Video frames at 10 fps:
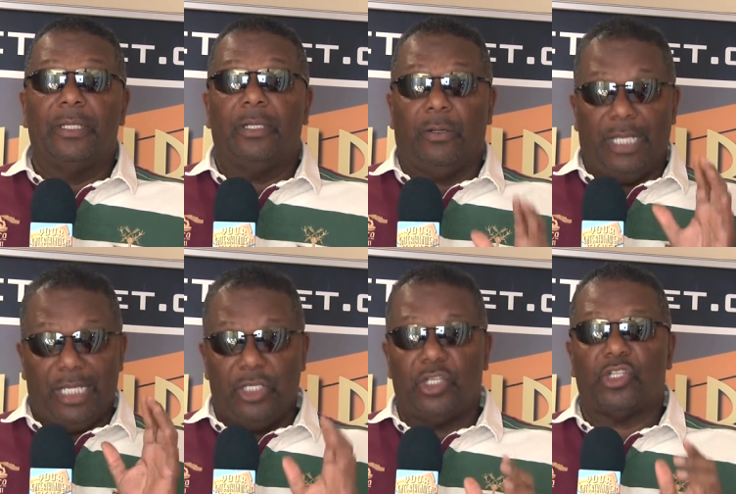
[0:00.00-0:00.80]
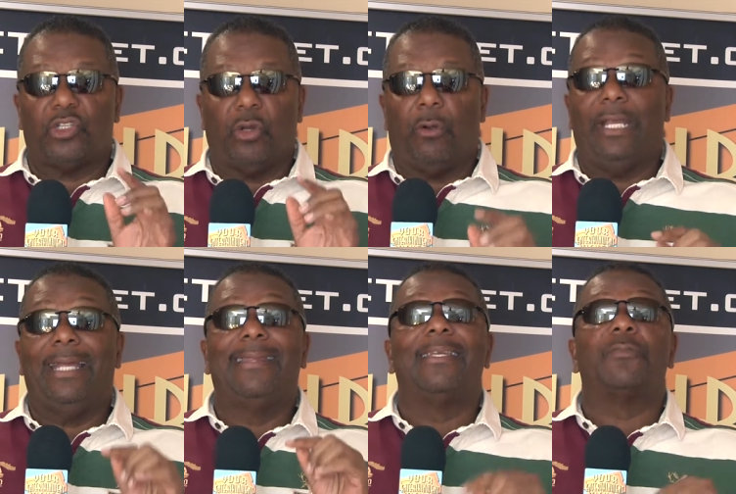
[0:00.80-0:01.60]
you know, in this story,
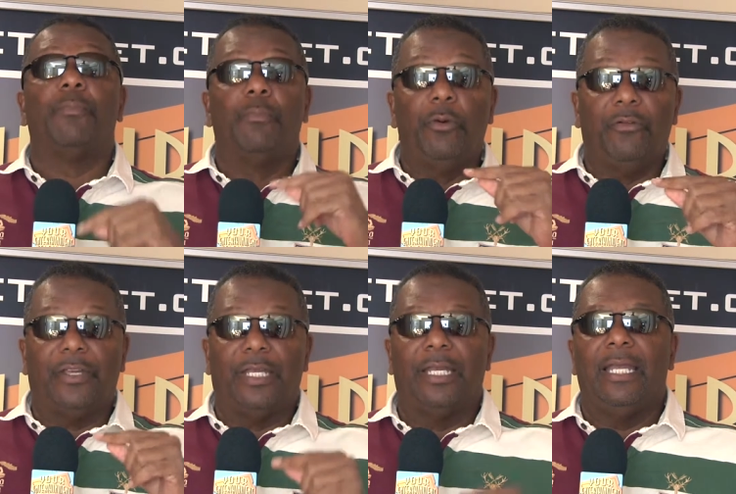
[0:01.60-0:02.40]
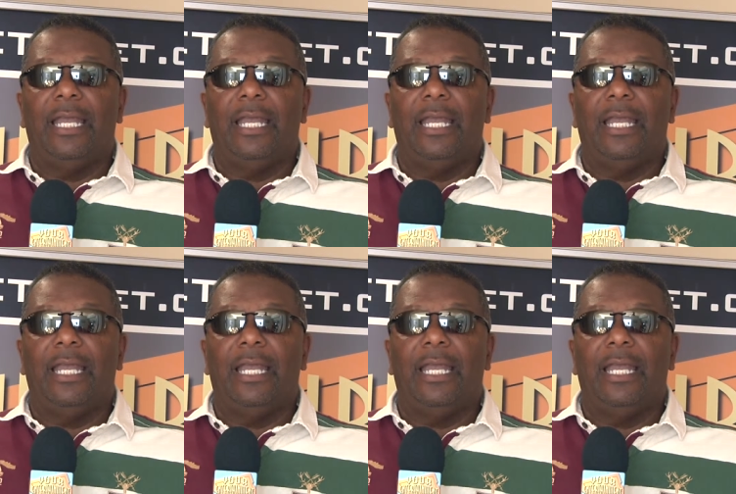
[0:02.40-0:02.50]
in this movie.